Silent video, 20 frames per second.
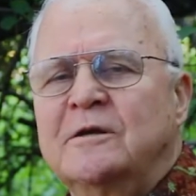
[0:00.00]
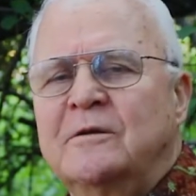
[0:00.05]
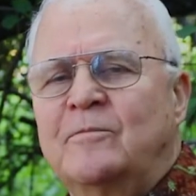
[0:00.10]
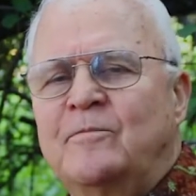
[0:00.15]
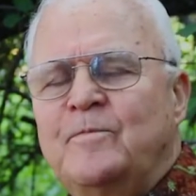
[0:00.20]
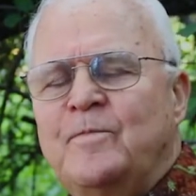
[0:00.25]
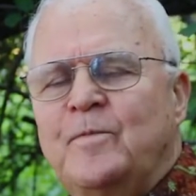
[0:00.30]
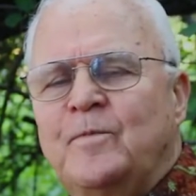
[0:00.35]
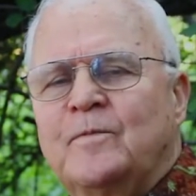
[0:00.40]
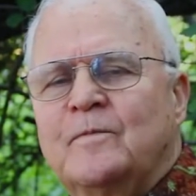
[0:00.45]

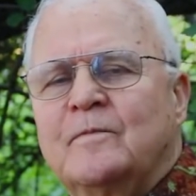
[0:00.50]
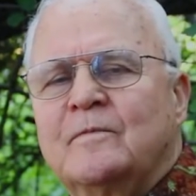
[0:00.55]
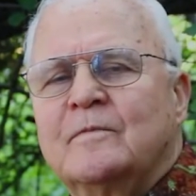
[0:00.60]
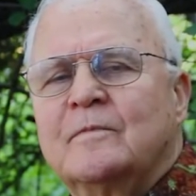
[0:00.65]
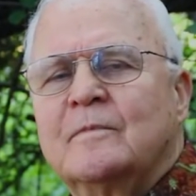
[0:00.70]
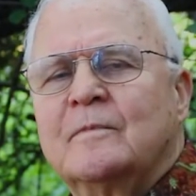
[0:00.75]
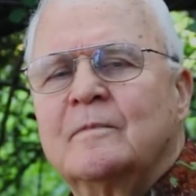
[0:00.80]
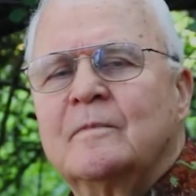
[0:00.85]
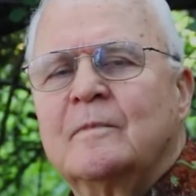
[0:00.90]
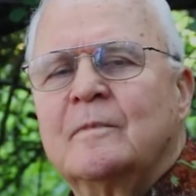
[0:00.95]

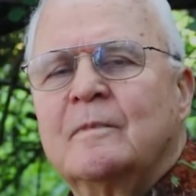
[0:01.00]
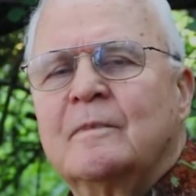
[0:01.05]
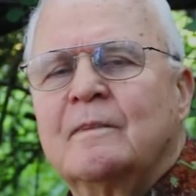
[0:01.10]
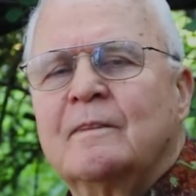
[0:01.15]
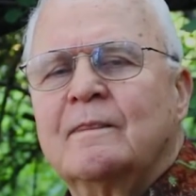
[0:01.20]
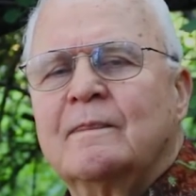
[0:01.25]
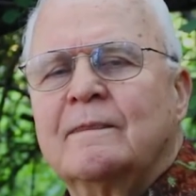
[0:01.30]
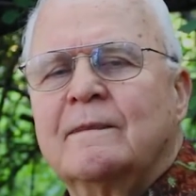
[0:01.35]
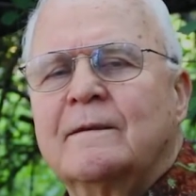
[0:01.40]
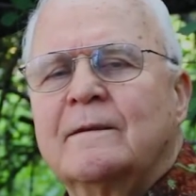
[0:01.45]

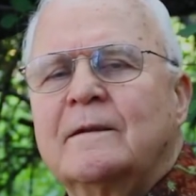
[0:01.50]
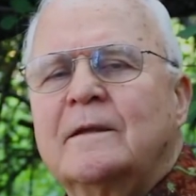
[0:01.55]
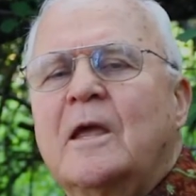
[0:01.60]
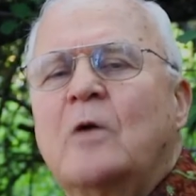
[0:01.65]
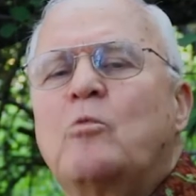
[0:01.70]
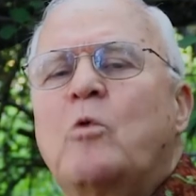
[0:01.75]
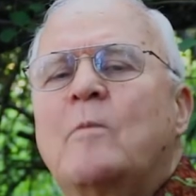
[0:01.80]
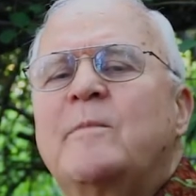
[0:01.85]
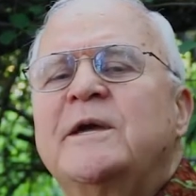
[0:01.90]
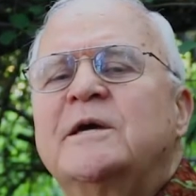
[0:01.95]

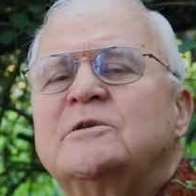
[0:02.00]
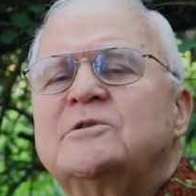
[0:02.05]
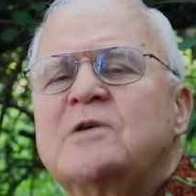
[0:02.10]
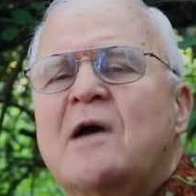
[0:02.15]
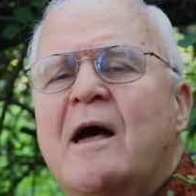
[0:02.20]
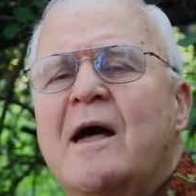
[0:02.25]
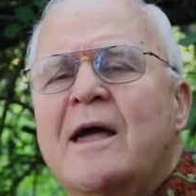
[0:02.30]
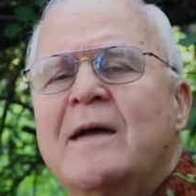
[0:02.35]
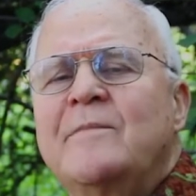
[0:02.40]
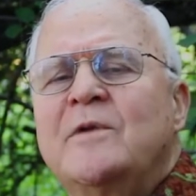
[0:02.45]
It will be a
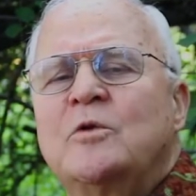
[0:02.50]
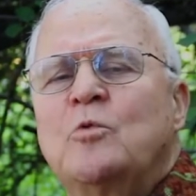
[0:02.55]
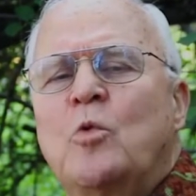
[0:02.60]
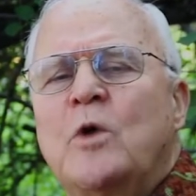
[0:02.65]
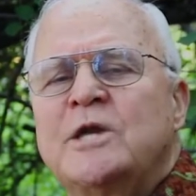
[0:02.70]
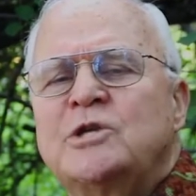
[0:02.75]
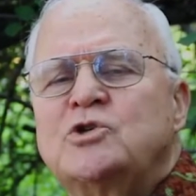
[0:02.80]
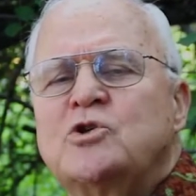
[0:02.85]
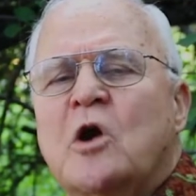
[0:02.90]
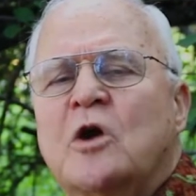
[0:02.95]
time in
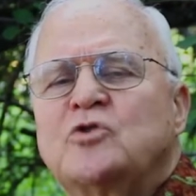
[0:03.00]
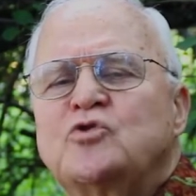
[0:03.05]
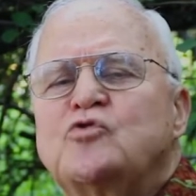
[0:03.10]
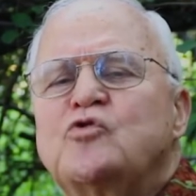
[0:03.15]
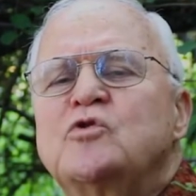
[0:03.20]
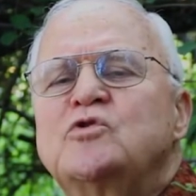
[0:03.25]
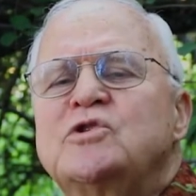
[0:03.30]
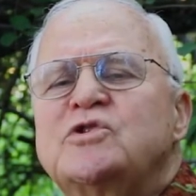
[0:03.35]
which our true